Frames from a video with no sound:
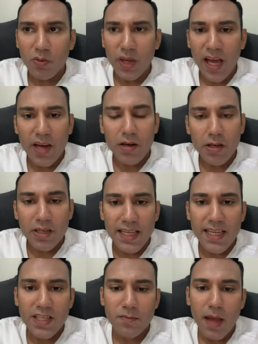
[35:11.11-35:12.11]
We had our
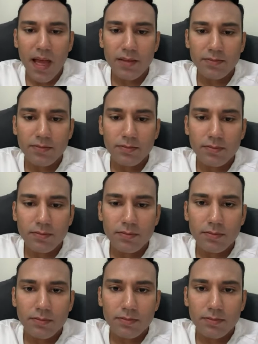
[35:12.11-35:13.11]
needs met.
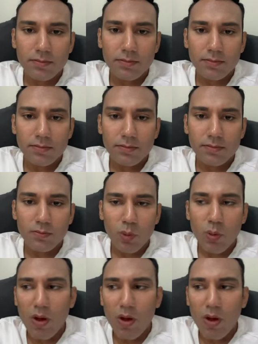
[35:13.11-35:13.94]
We